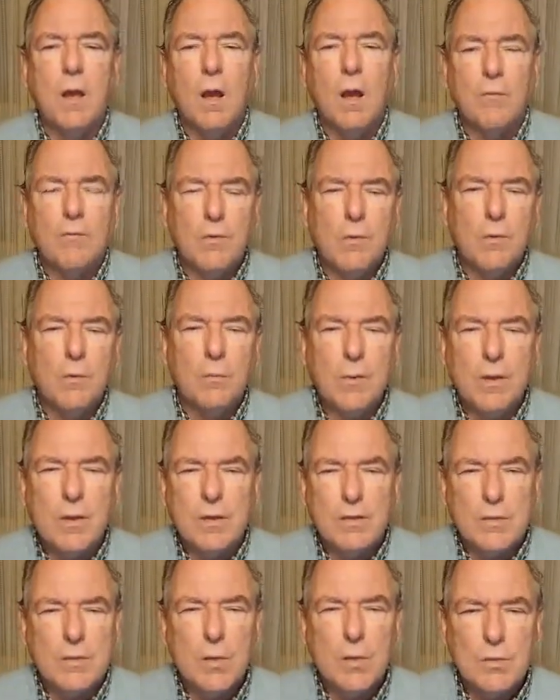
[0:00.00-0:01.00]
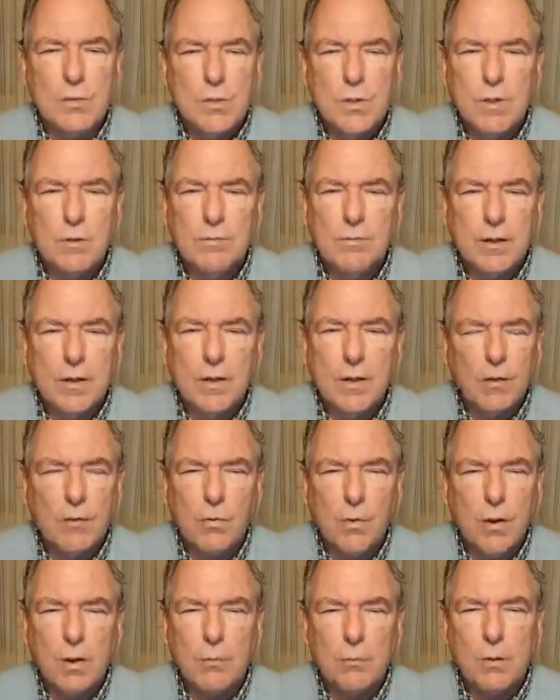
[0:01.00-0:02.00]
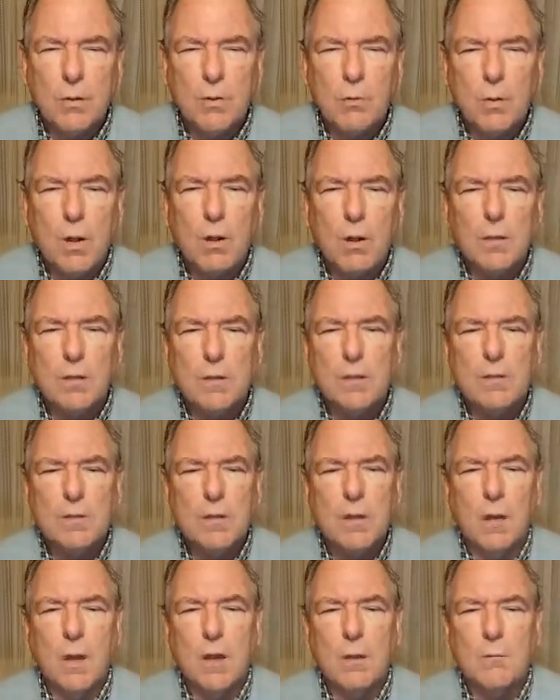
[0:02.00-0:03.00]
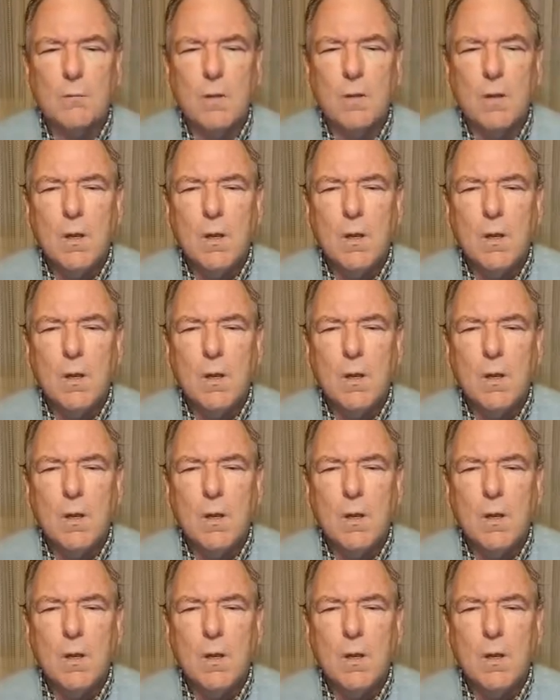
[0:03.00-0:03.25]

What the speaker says: of you to be associatively incredibly well in this time.